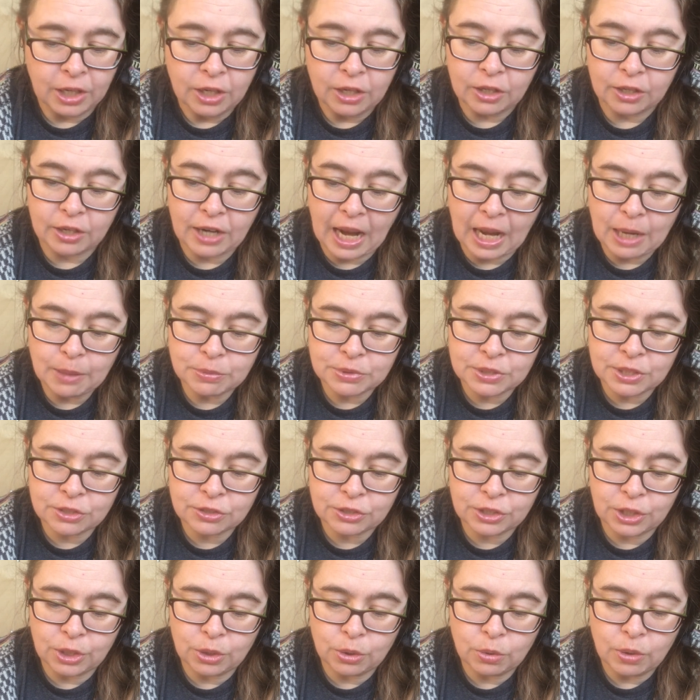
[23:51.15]
Her hat was
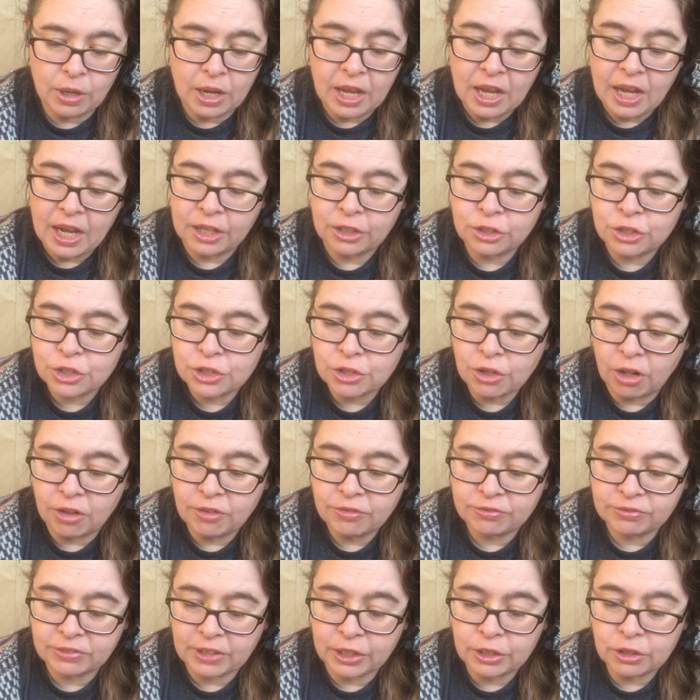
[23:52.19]
askew, and her shawl
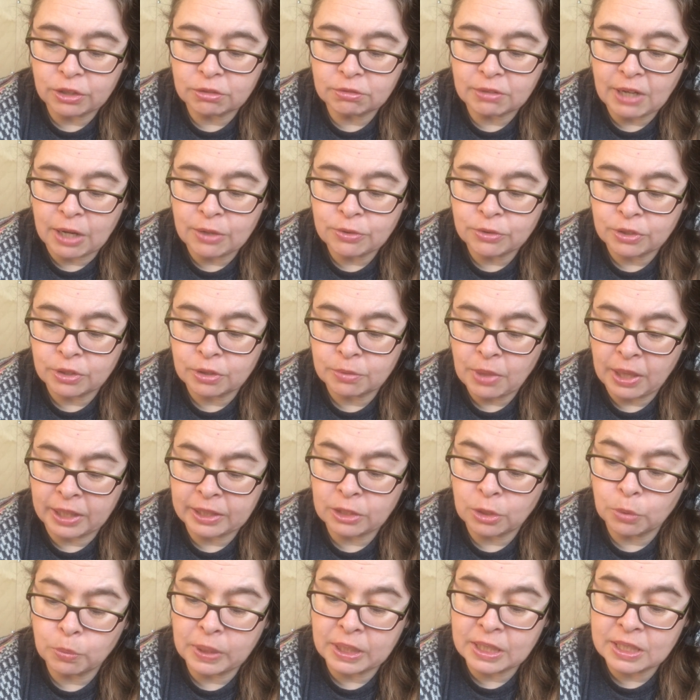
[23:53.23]
fluttered around her like
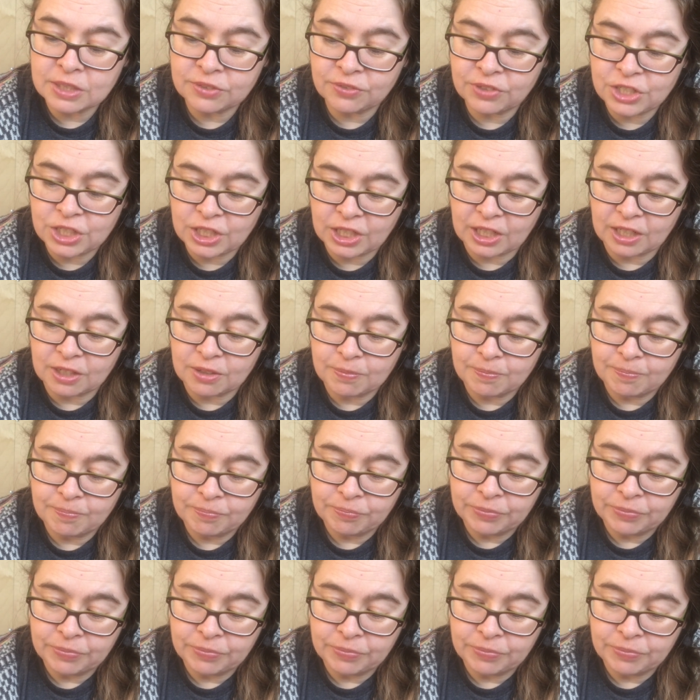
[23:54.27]
the wings of a chicken.